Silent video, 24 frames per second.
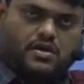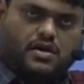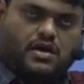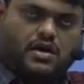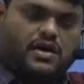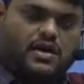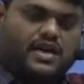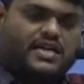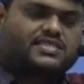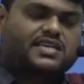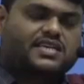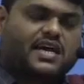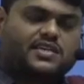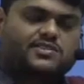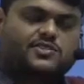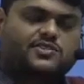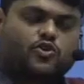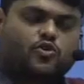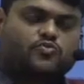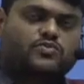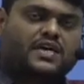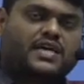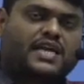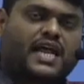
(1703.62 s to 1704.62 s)
Let's
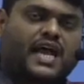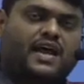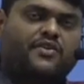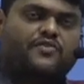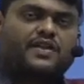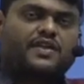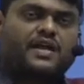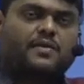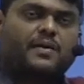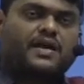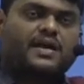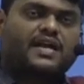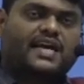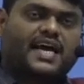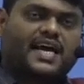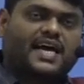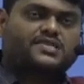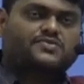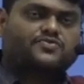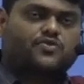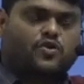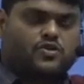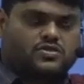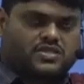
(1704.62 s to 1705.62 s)
assume that everybody has
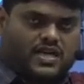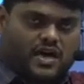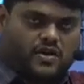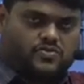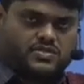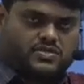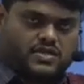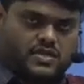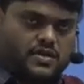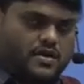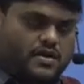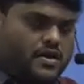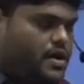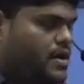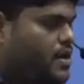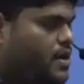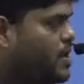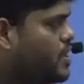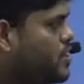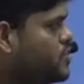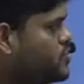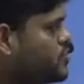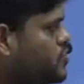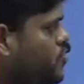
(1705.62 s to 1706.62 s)
4,000.
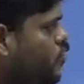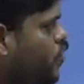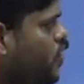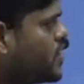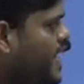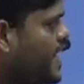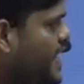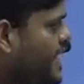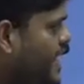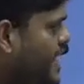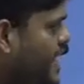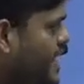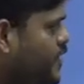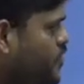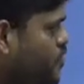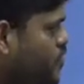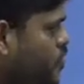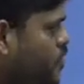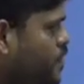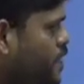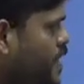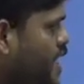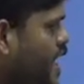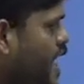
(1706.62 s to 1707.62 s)
So what I can
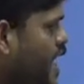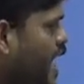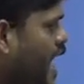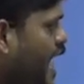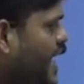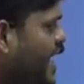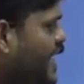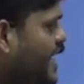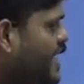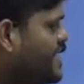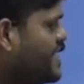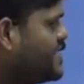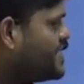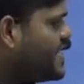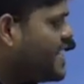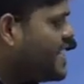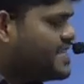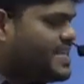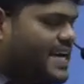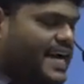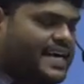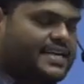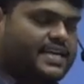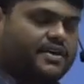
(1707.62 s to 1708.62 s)
do? I can say
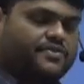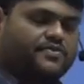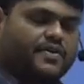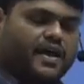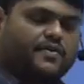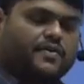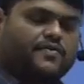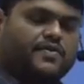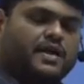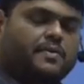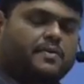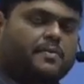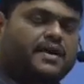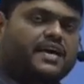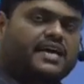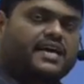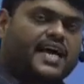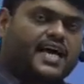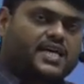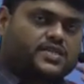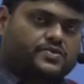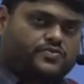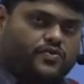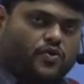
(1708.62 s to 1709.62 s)
that if everybody
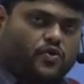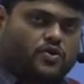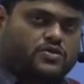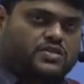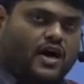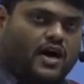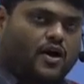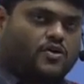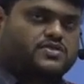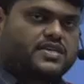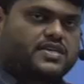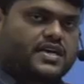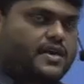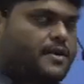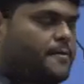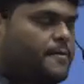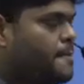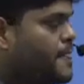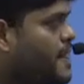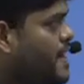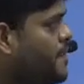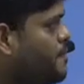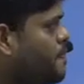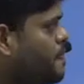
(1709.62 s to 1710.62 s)
has 4,000,
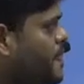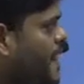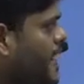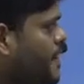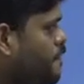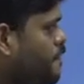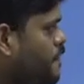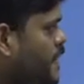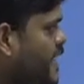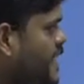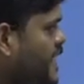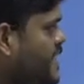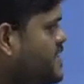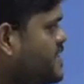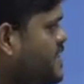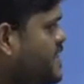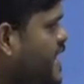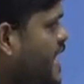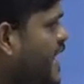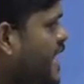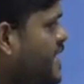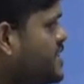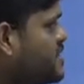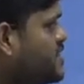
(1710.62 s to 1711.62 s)
that means
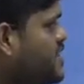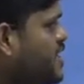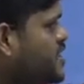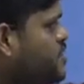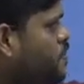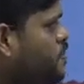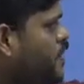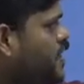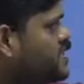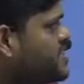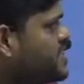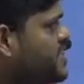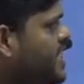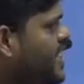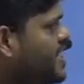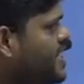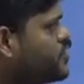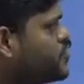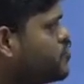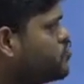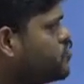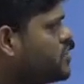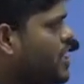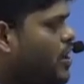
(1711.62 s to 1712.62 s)
this person has
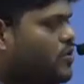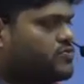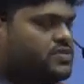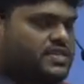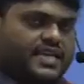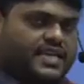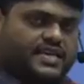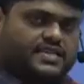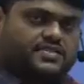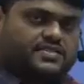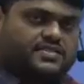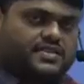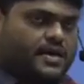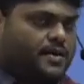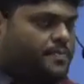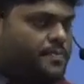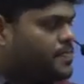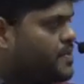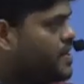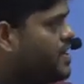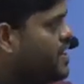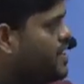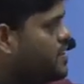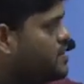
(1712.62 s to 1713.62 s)
2,000 extra,
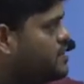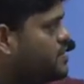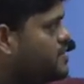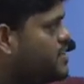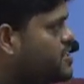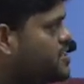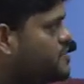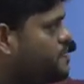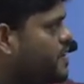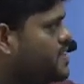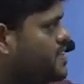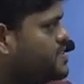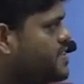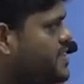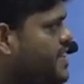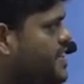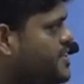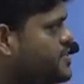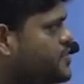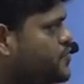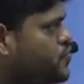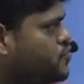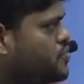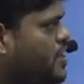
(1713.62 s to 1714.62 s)
this person has
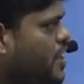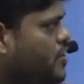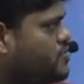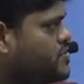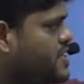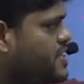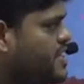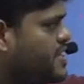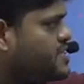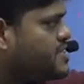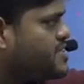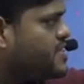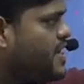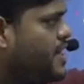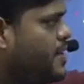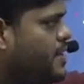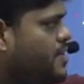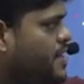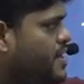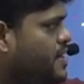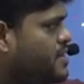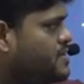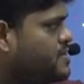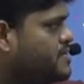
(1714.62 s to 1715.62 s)
2,000 extra,
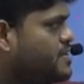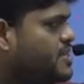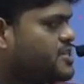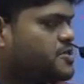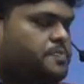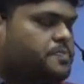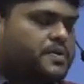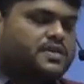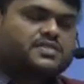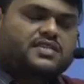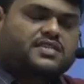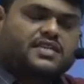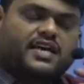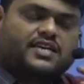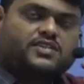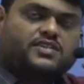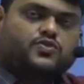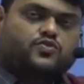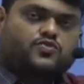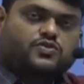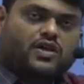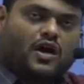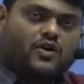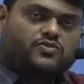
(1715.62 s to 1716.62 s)
this person has
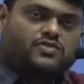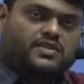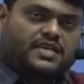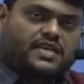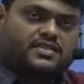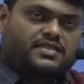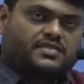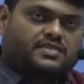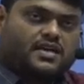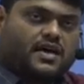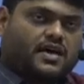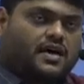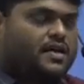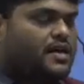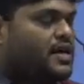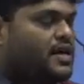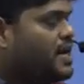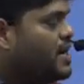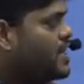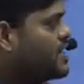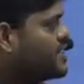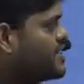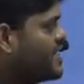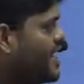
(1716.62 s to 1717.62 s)
2,000 extra.
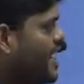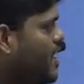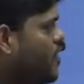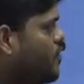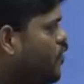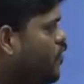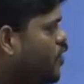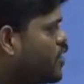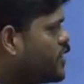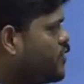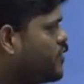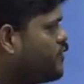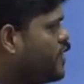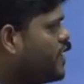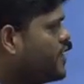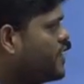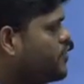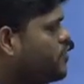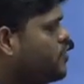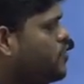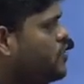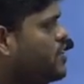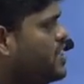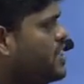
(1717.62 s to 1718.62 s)
Now what you will
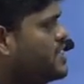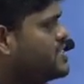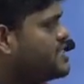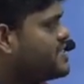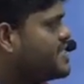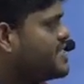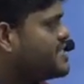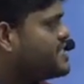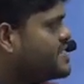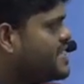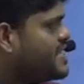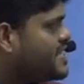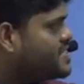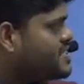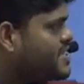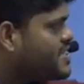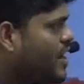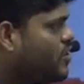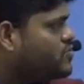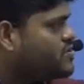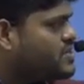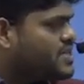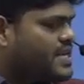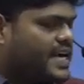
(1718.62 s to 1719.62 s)
do? This
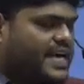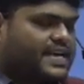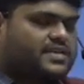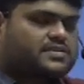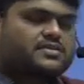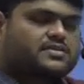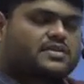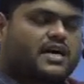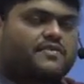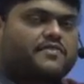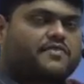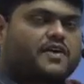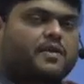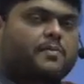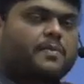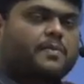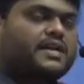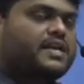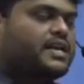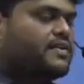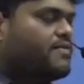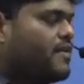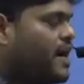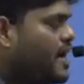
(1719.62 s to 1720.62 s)
6,000 extra will be
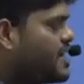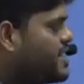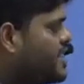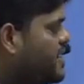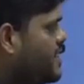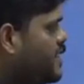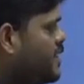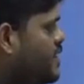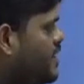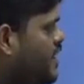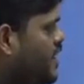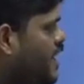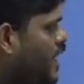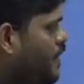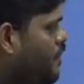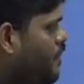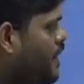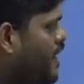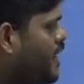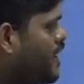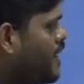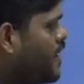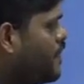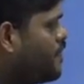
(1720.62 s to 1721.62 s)
divided
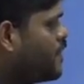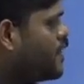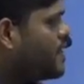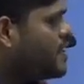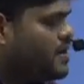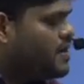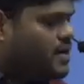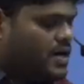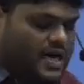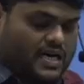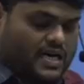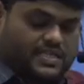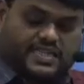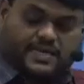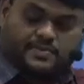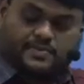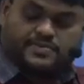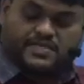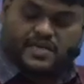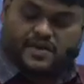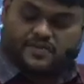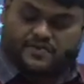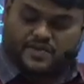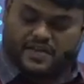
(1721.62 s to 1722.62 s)
among
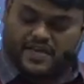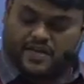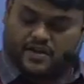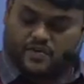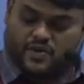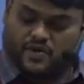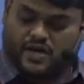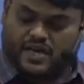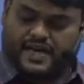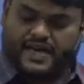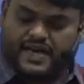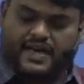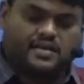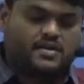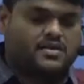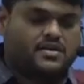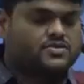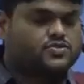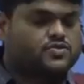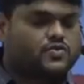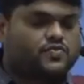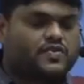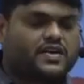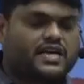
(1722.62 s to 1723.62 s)
themselves equally.
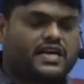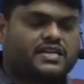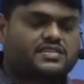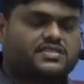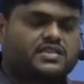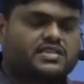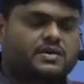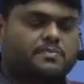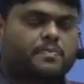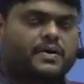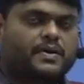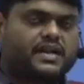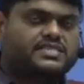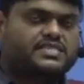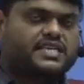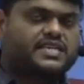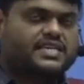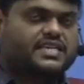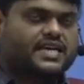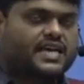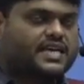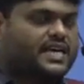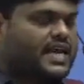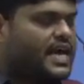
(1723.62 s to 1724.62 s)
So we can simply say
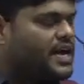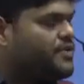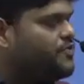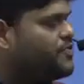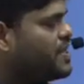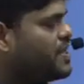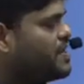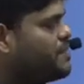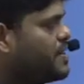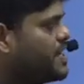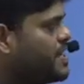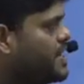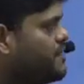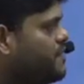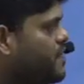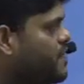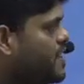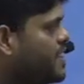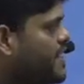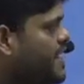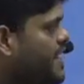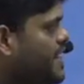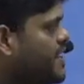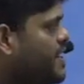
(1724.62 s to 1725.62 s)
that everybody will
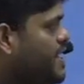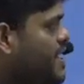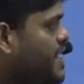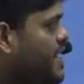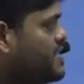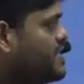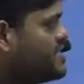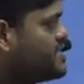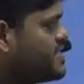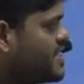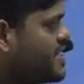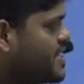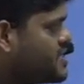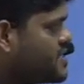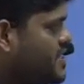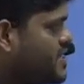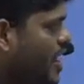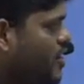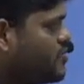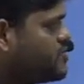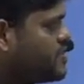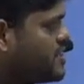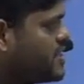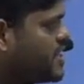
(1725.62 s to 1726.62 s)
get
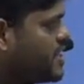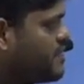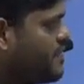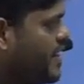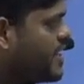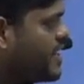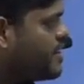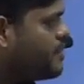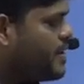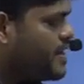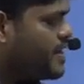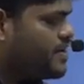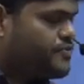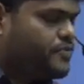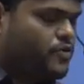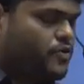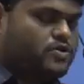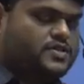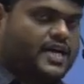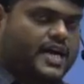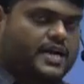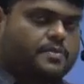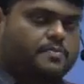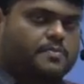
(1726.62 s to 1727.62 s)
6,000 divided by 4.
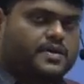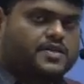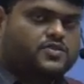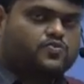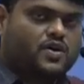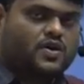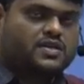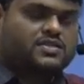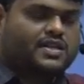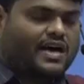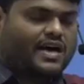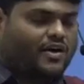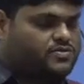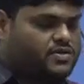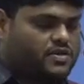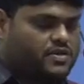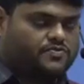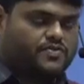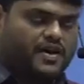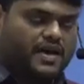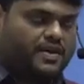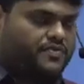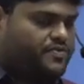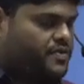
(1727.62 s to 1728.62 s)
That means
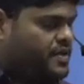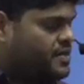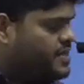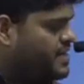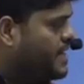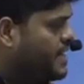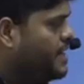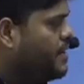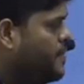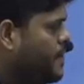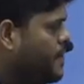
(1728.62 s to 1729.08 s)
1,500.